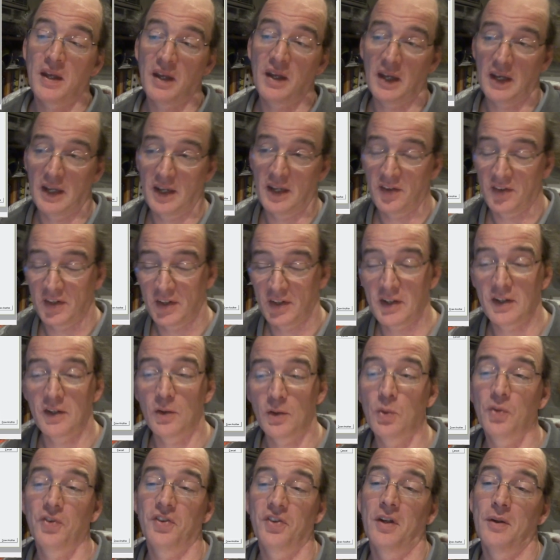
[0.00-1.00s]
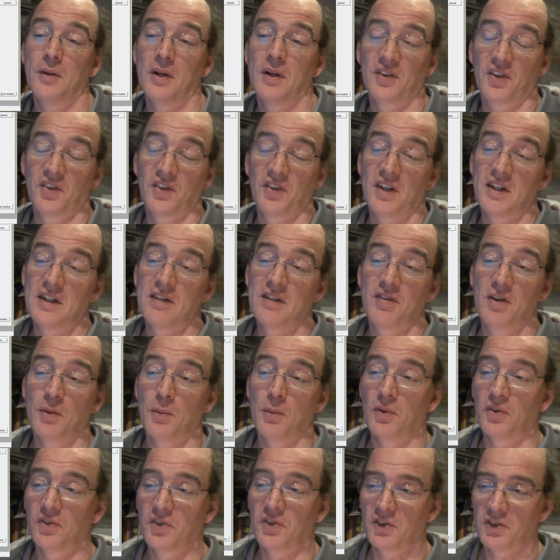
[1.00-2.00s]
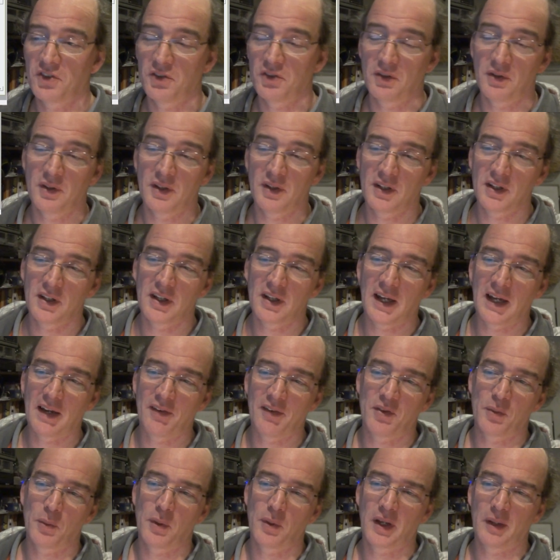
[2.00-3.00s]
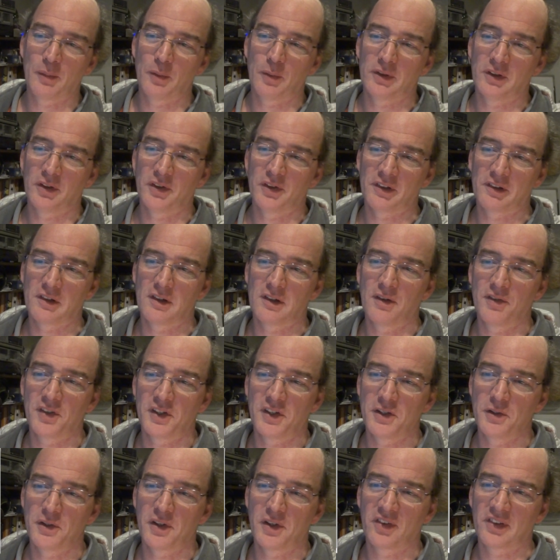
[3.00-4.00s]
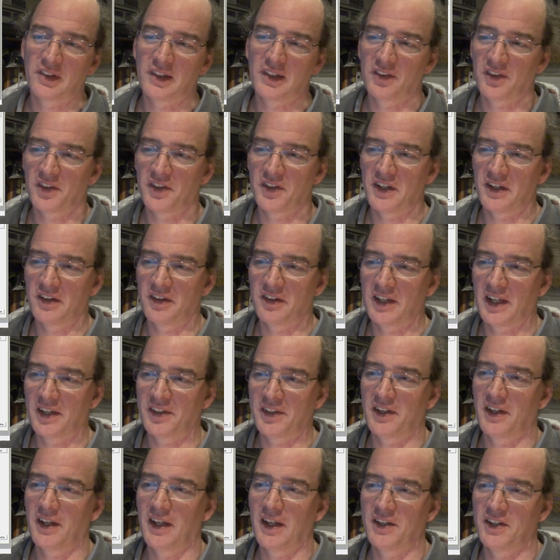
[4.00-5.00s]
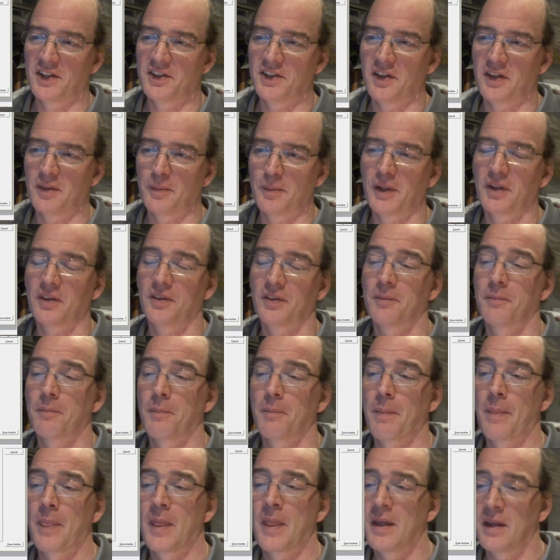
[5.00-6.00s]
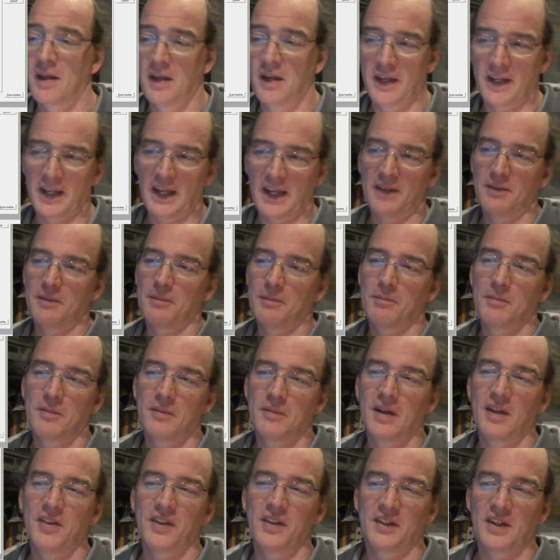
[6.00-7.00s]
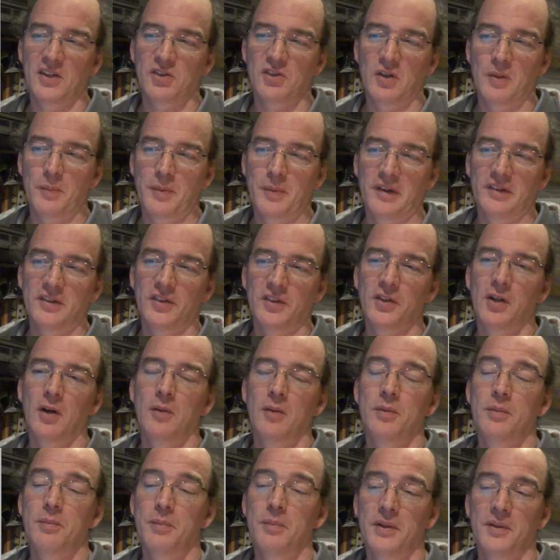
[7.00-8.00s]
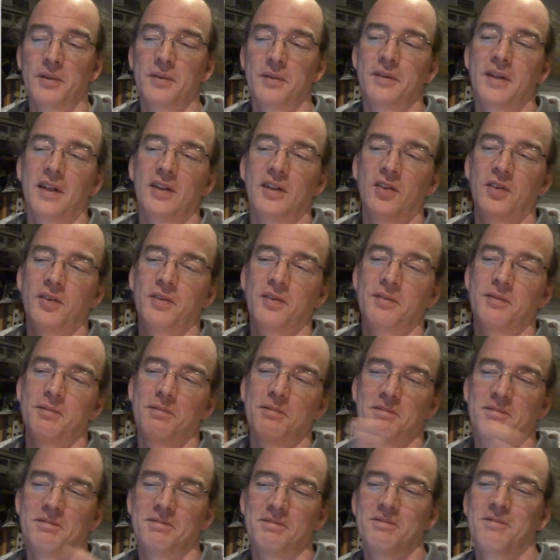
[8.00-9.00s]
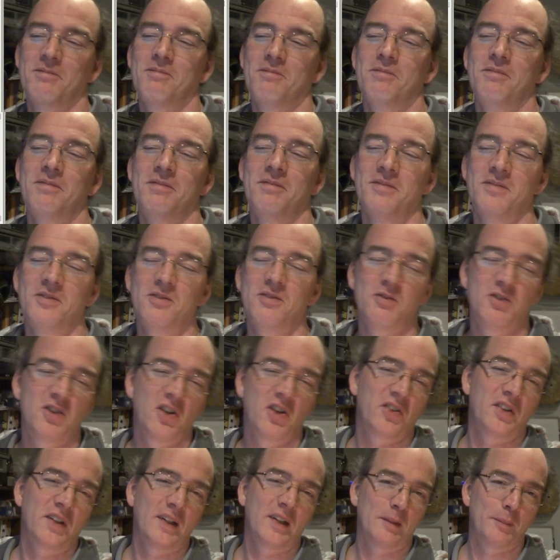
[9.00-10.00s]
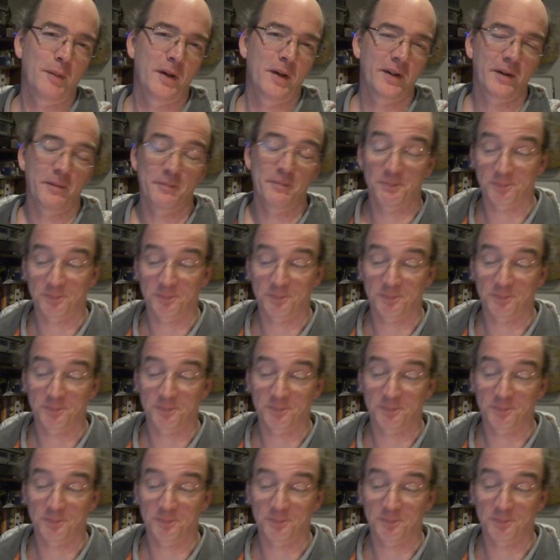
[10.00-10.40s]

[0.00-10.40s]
And also, as I say, if you want to have the working model on the graph, then you just select it here and add it to the mix. Again, I think that should appear at the top, but that's just a little bug.